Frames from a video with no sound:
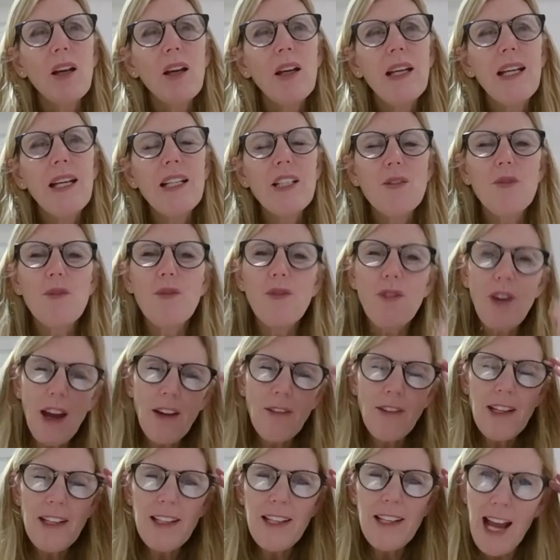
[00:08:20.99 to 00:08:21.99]
it's
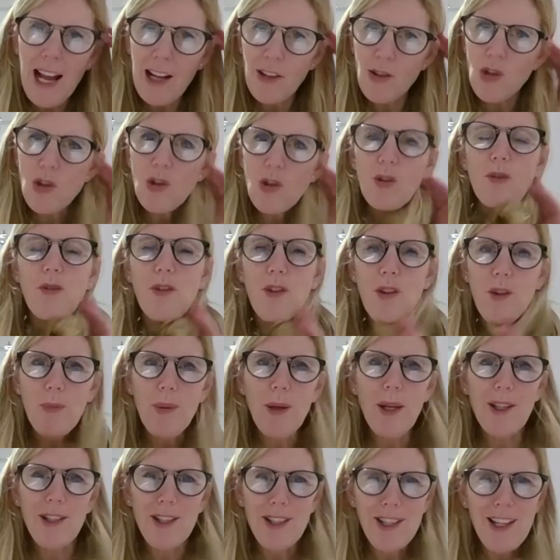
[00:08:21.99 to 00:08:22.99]
very natural for the
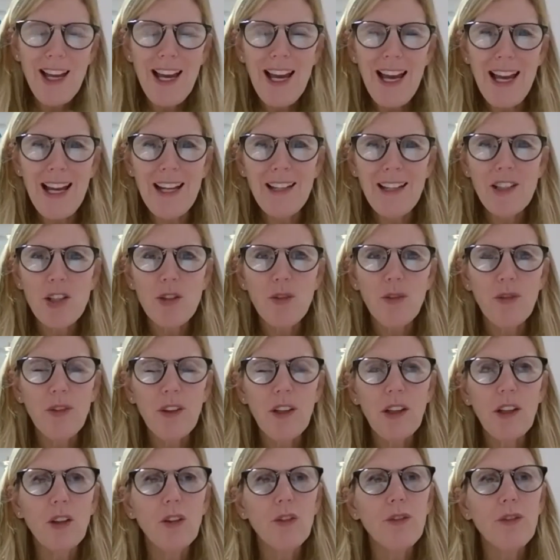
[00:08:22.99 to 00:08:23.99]
person ahead to
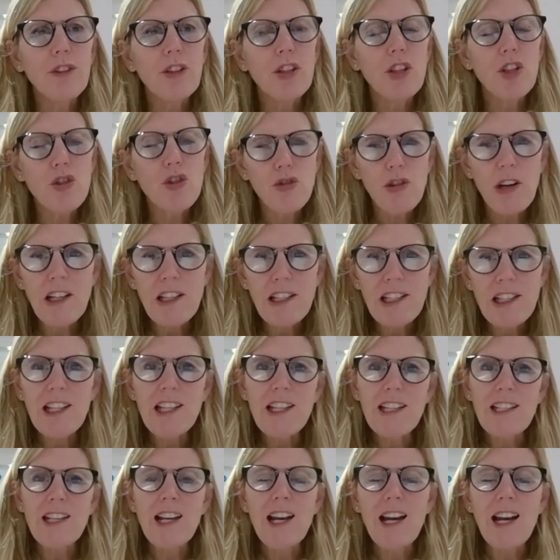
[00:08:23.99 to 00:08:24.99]
feel
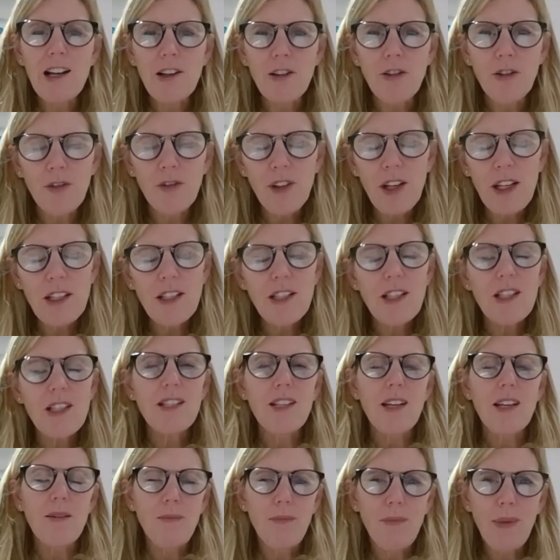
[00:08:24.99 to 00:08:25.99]
frustrated, aggravated,
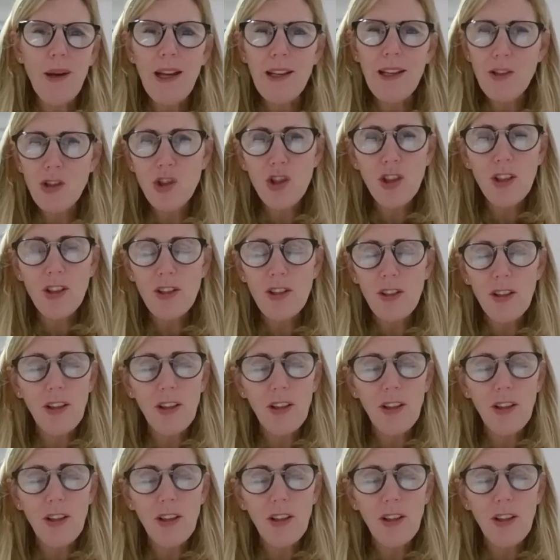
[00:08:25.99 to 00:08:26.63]
impatient.